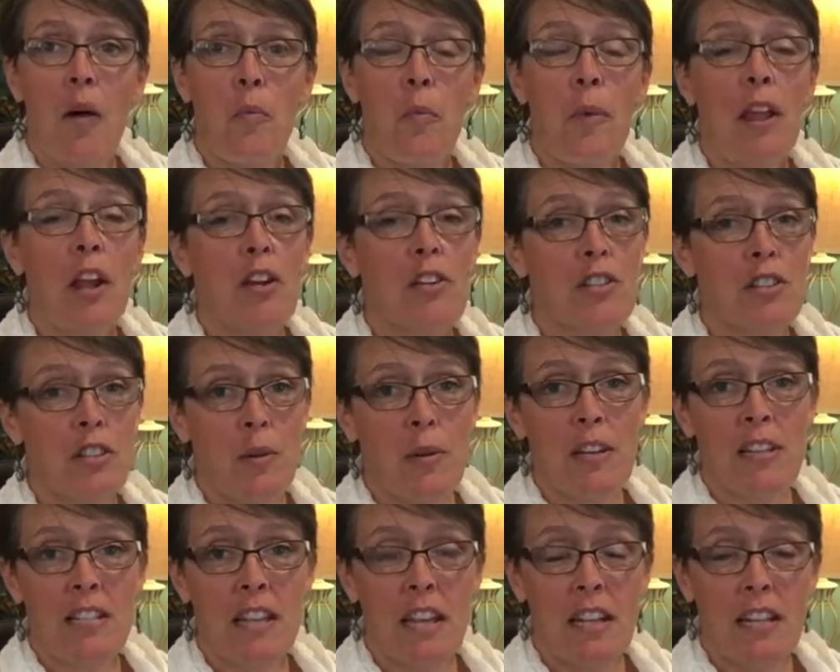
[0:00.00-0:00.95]
We are so
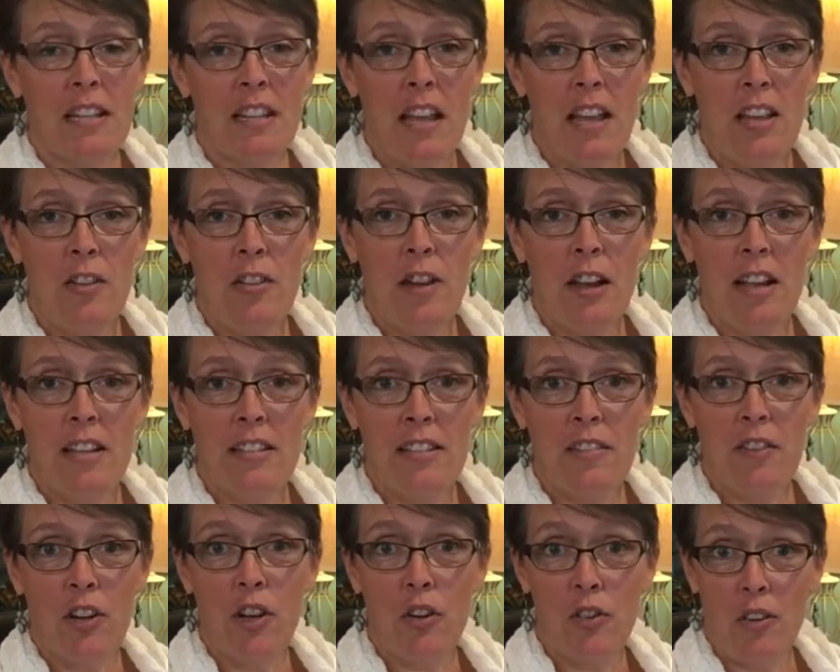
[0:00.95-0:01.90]
excited that you guys
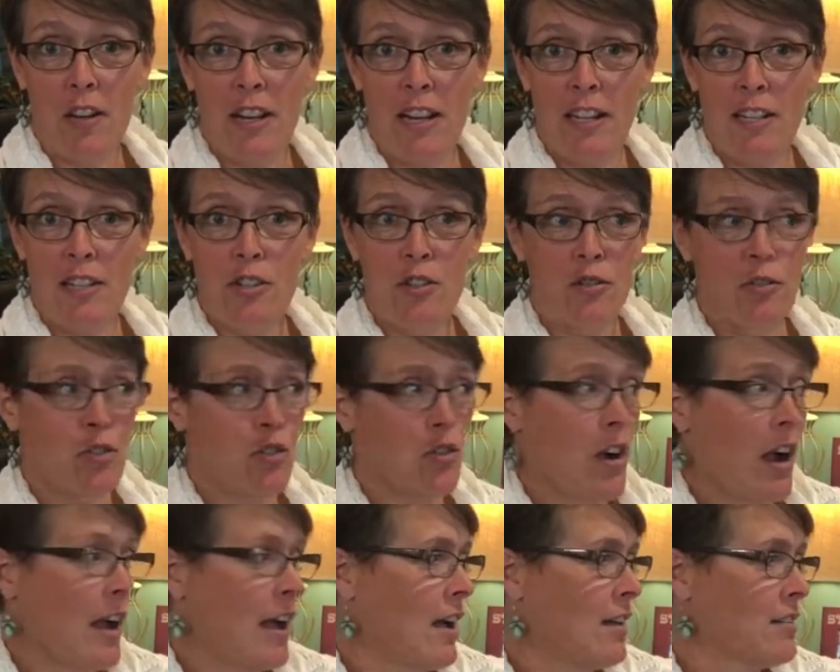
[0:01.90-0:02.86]
have agreed to
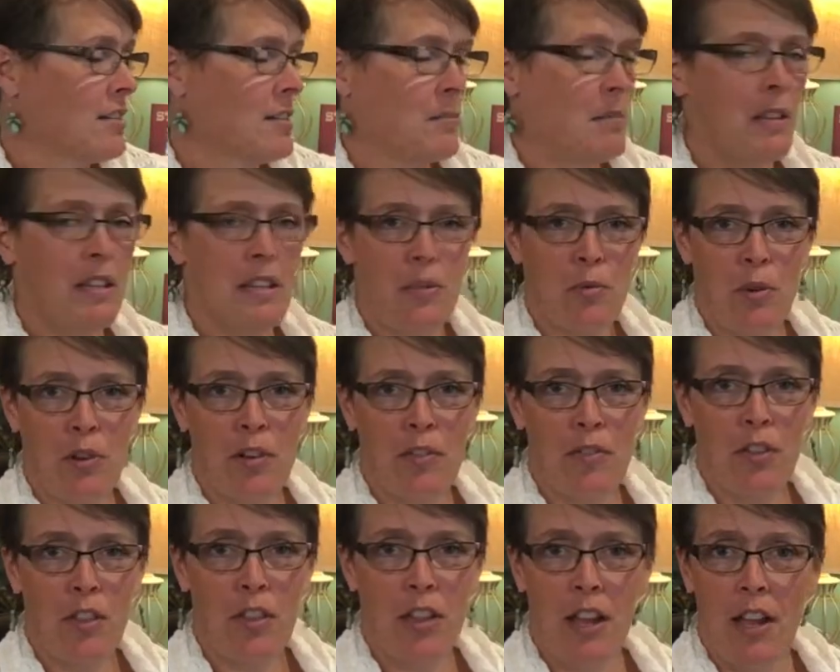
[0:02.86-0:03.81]
try out some of these
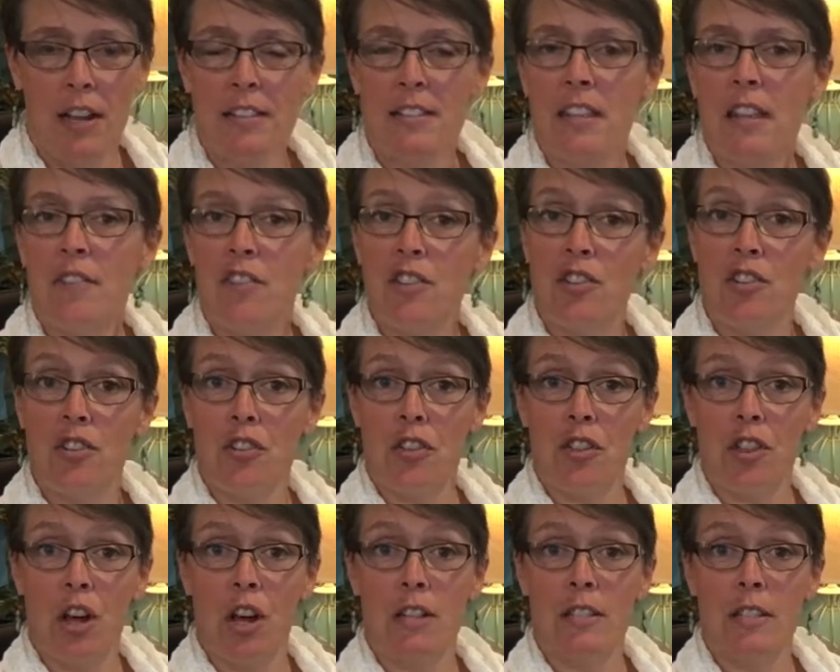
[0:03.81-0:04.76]
wonderful things. Give us your
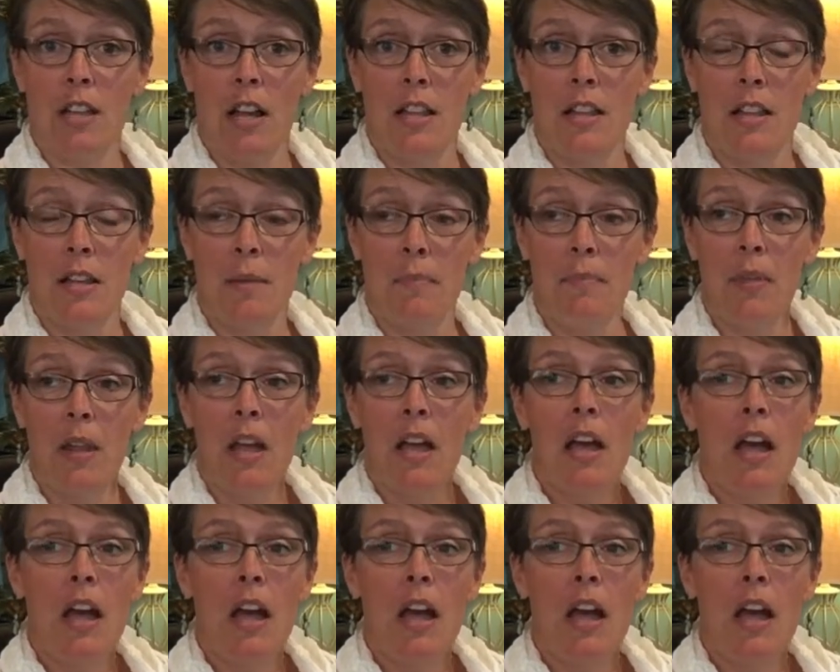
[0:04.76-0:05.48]
thoughts on them.